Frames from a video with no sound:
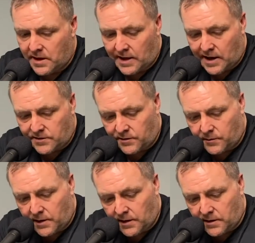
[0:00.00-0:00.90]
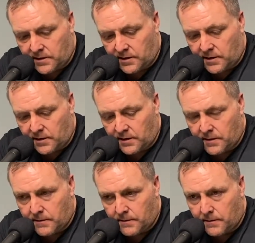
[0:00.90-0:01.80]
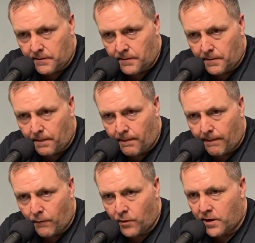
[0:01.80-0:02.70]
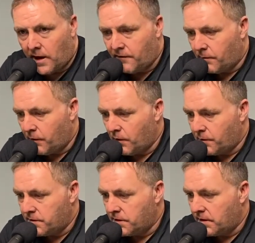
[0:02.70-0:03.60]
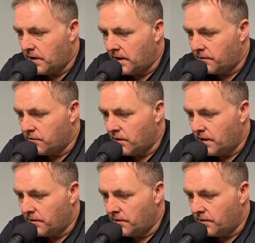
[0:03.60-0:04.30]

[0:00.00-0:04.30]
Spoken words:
actually mean? It's like, when you have a purpose, you're going to have drive.